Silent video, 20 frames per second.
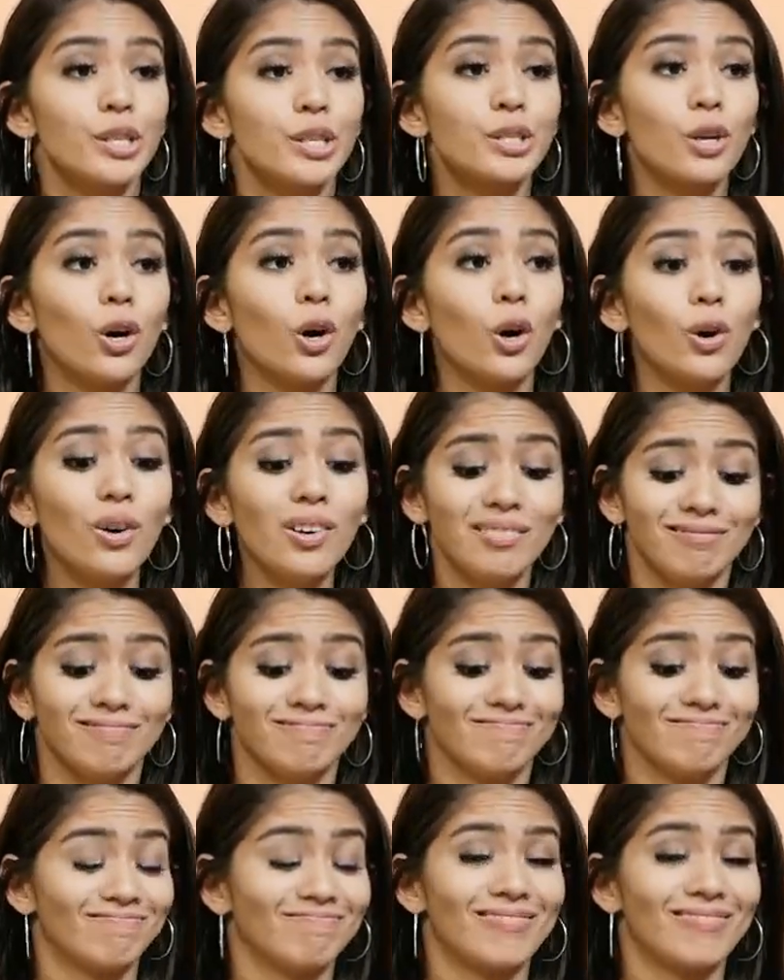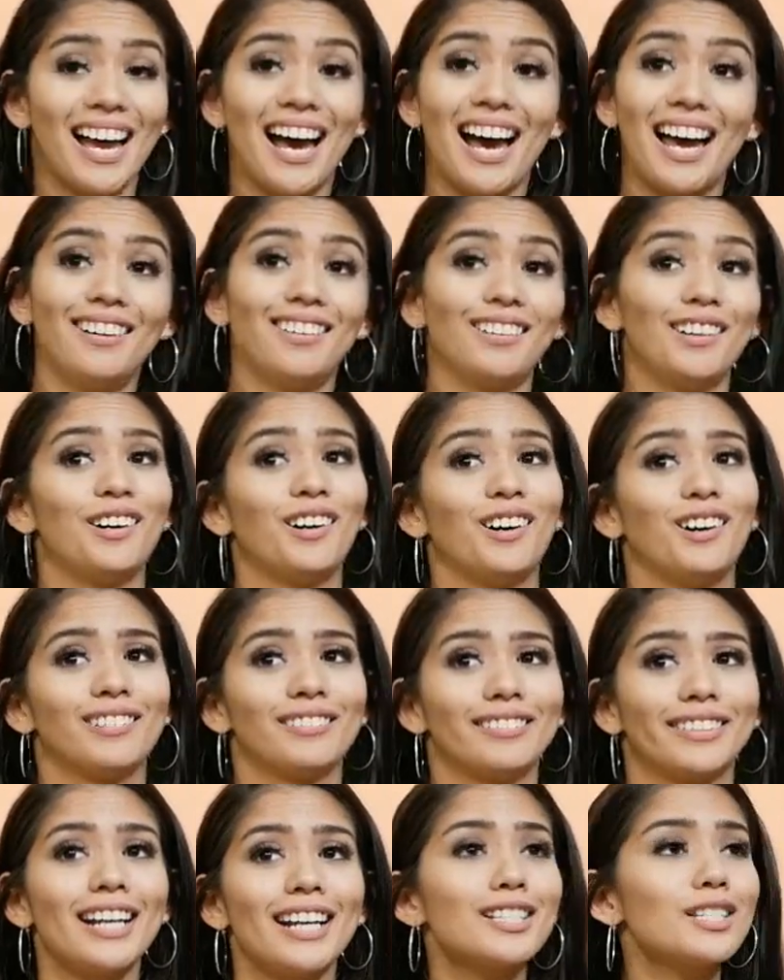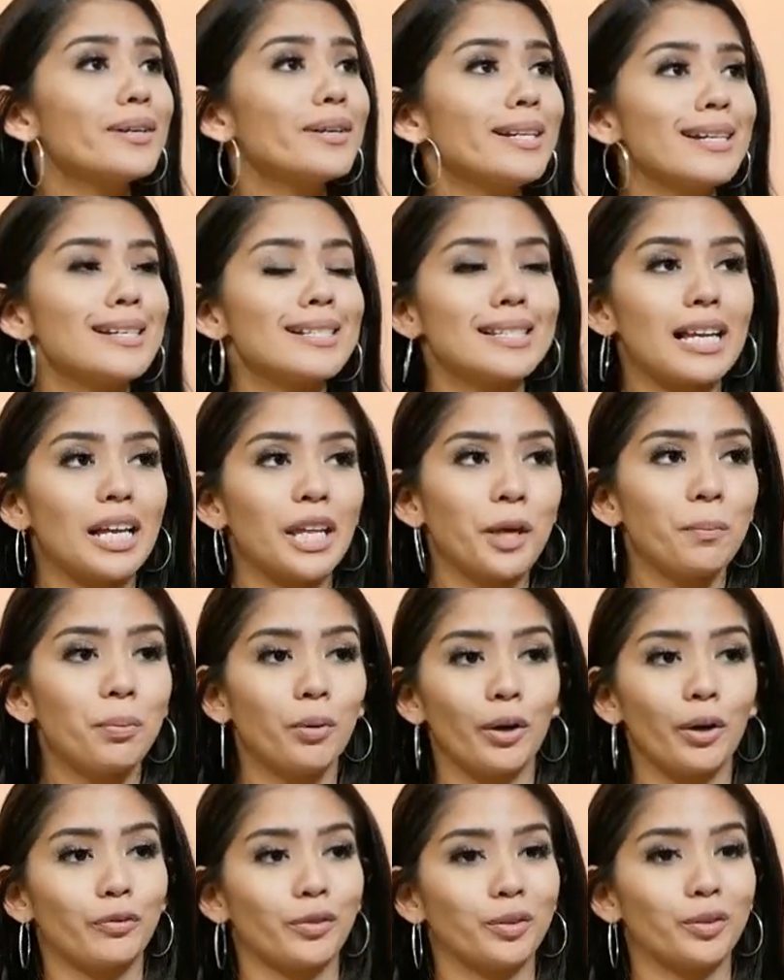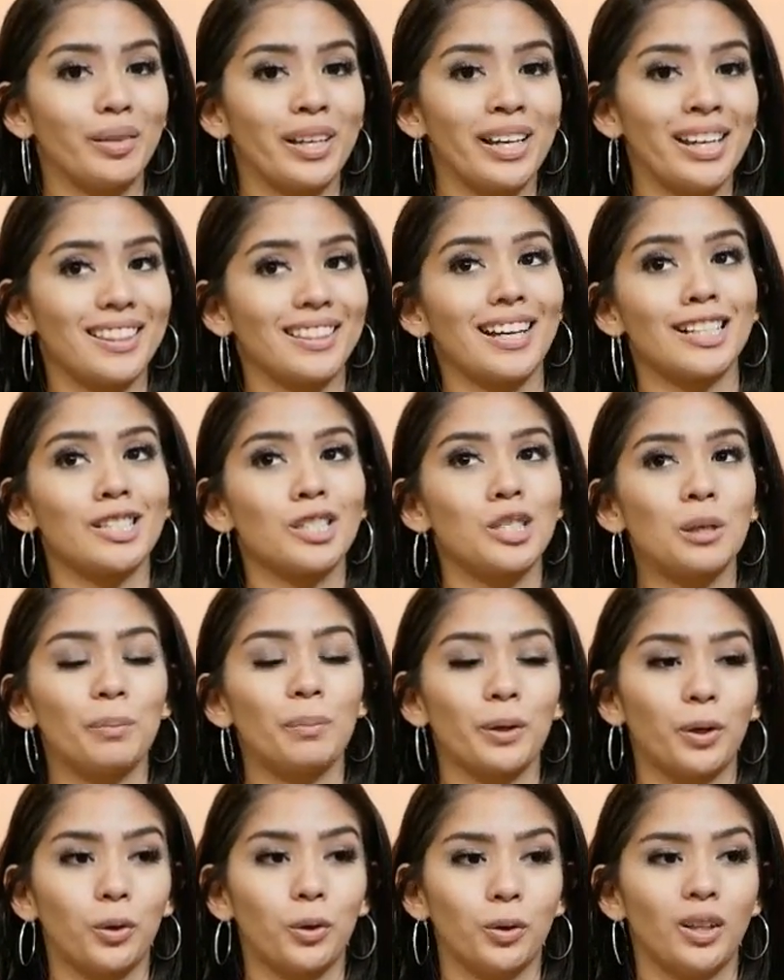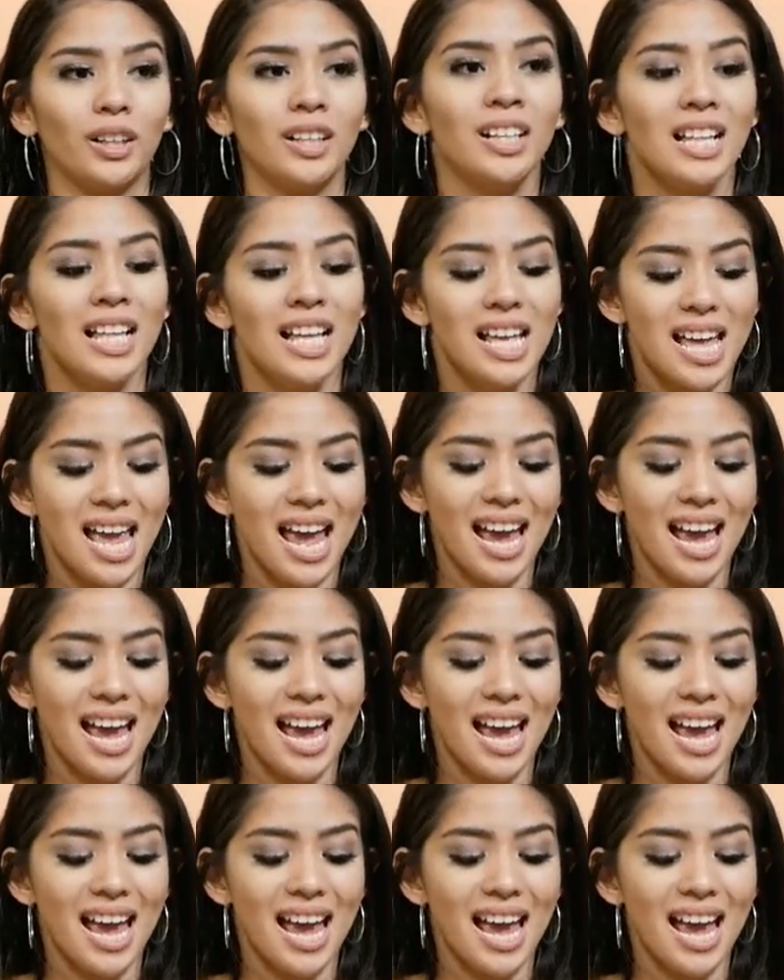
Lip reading: So, I don't know, that's already a selling point for me. That's super cool.